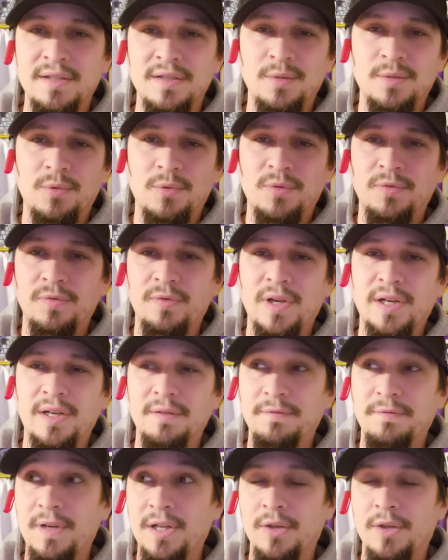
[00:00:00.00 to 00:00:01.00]
so
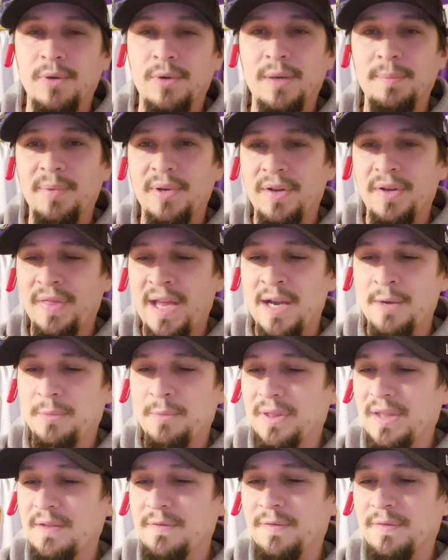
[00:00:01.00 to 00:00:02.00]
we'll follow up on that
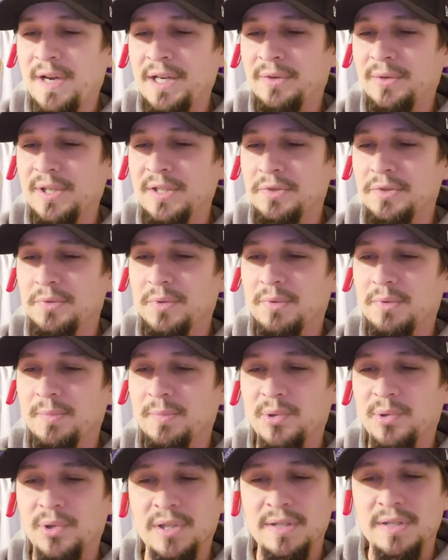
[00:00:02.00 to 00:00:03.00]
with the final injury
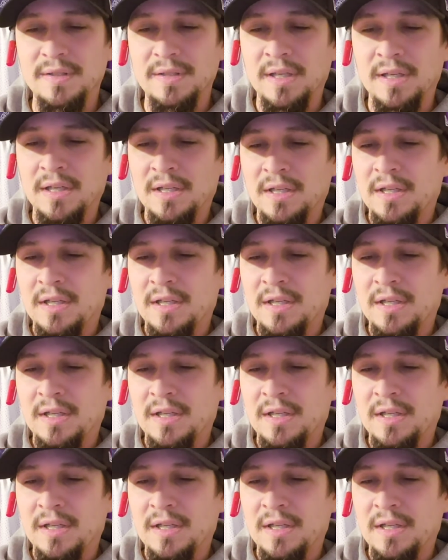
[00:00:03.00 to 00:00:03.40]
reports.